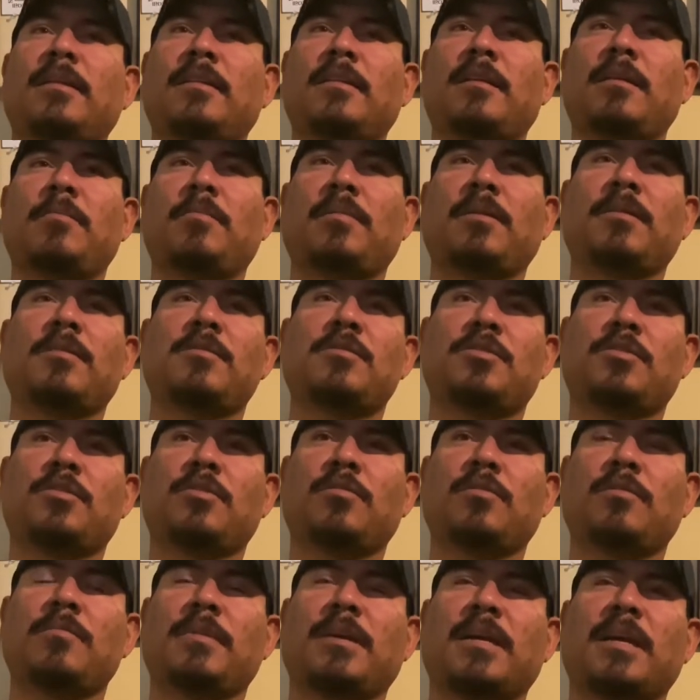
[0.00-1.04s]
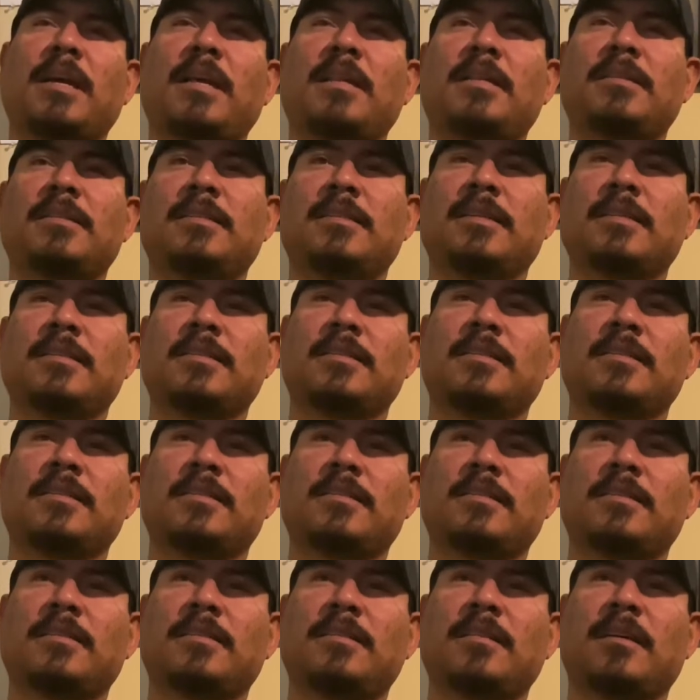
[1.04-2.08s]
They did a show in McAllen,
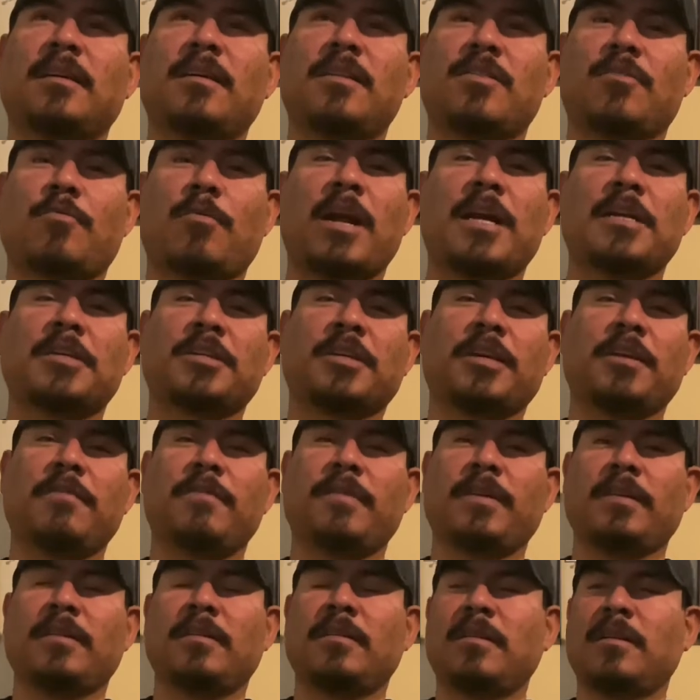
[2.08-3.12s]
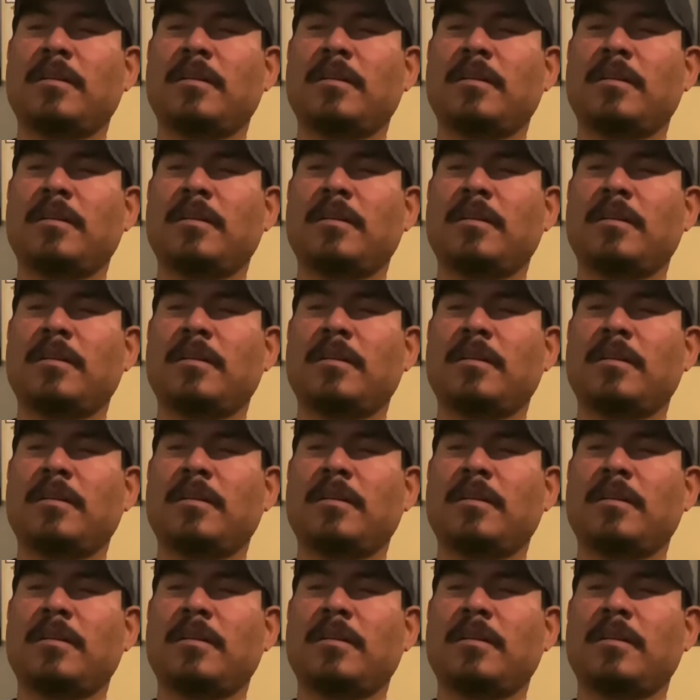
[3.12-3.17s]
Texas, Thrashgiving.